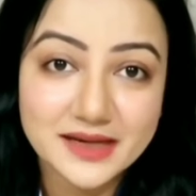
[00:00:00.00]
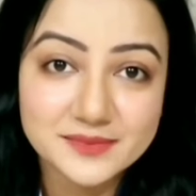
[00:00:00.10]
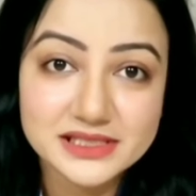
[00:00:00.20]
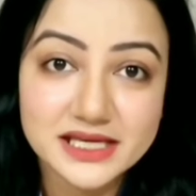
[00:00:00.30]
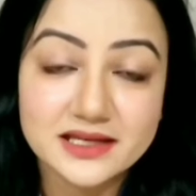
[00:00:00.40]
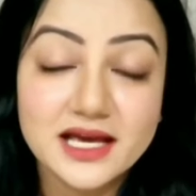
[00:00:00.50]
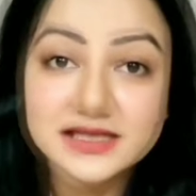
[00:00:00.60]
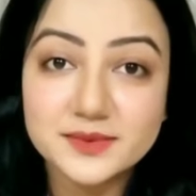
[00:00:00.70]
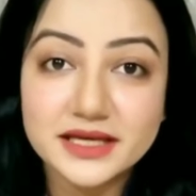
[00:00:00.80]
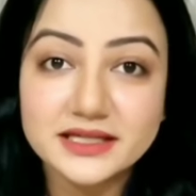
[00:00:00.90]
damp skin,
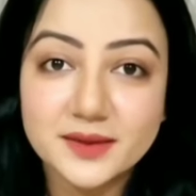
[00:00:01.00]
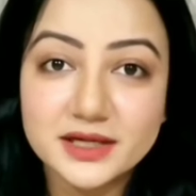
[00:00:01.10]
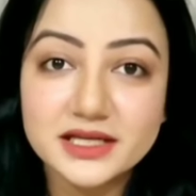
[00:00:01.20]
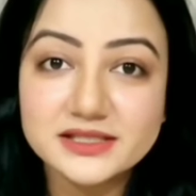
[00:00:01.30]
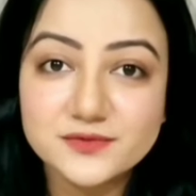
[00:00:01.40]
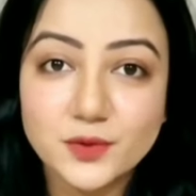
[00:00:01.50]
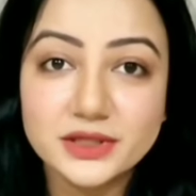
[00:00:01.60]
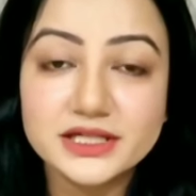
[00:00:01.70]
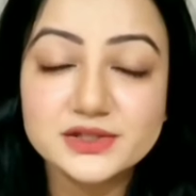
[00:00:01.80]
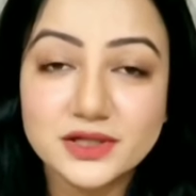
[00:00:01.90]
as applying chemical
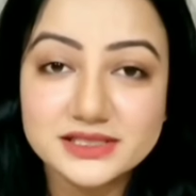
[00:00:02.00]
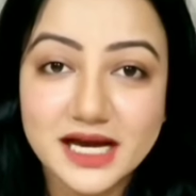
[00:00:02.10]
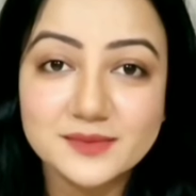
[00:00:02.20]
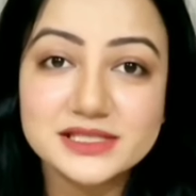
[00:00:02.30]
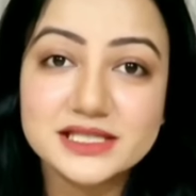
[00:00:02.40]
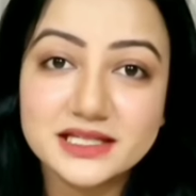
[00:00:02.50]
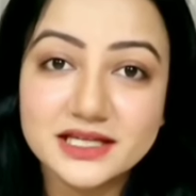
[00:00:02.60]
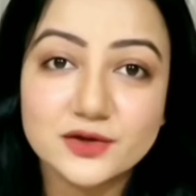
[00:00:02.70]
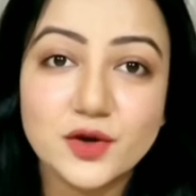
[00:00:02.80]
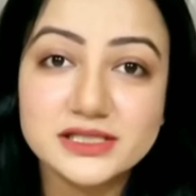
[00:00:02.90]
exfoliant on damp skin
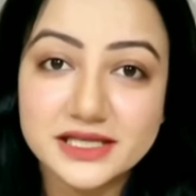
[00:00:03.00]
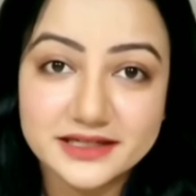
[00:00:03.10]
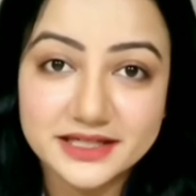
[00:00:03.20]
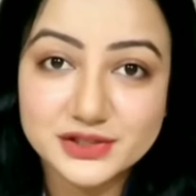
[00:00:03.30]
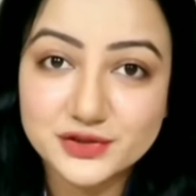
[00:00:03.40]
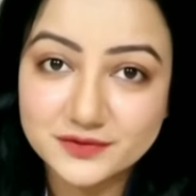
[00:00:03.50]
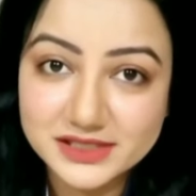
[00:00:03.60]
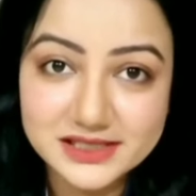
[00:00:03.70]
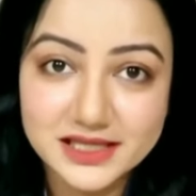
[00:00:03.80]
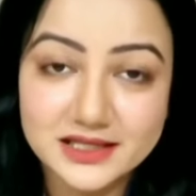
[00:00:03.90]
can cause irritation of
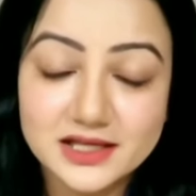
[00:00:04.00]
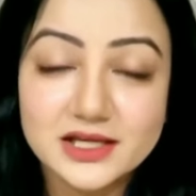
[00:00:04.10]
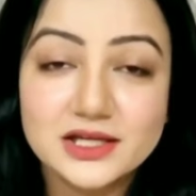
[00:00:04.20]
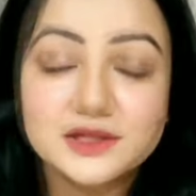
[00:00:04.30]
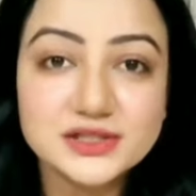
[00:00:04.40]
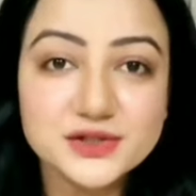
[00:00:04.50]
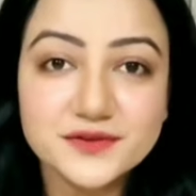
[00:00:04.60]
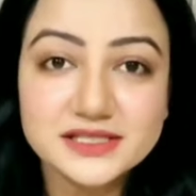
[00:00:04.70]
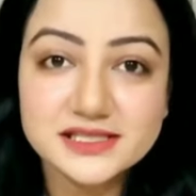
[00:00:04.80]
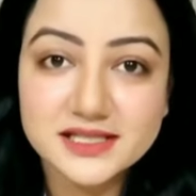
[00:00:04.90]
the skin. Once your
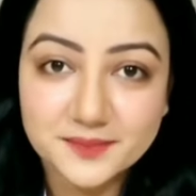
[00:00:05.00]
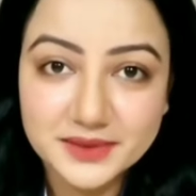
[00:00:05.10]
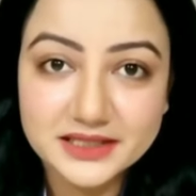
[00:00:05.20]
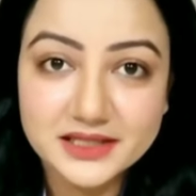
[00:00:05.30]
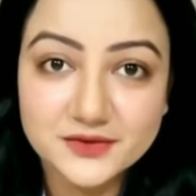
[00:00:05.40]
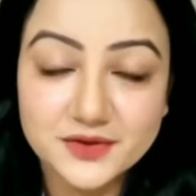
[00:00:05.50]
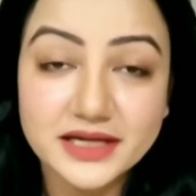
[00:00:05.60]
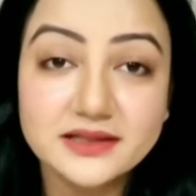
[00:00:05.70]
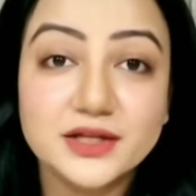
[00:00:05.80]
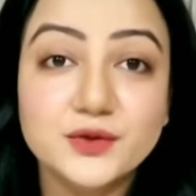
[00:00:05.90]
face is completely
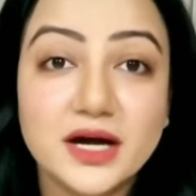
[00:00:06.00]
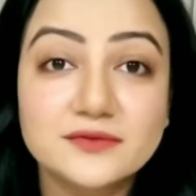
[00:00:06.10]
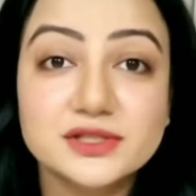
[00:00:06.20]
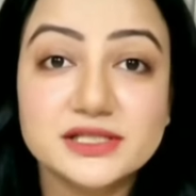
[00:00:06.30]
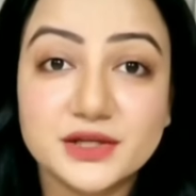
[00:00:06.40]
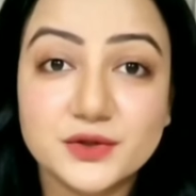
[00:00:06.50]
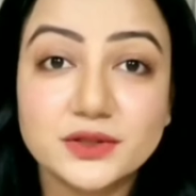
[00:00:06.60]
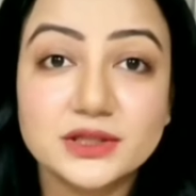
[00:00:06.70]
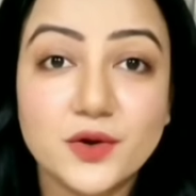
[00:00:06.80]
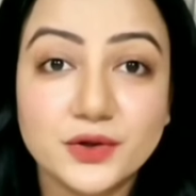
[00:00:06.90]
dry, then you have to
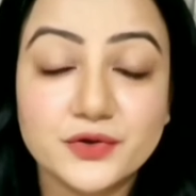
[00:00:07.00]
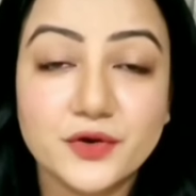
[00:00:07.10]
secure the corner